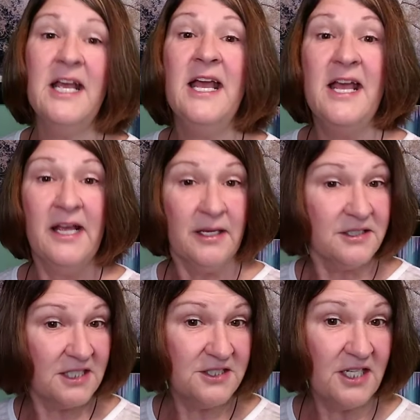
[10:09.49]
since I
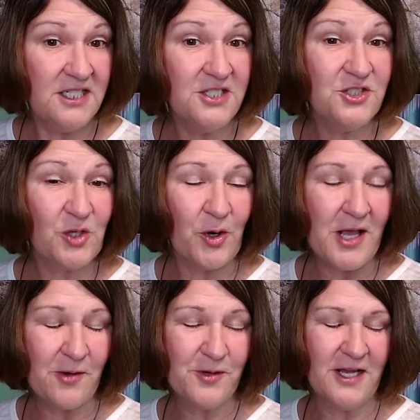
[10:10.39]
did start out
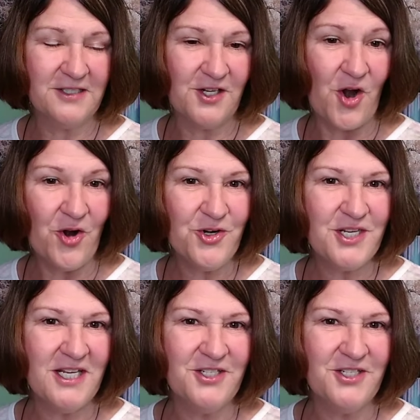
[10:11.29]
as an art teacher.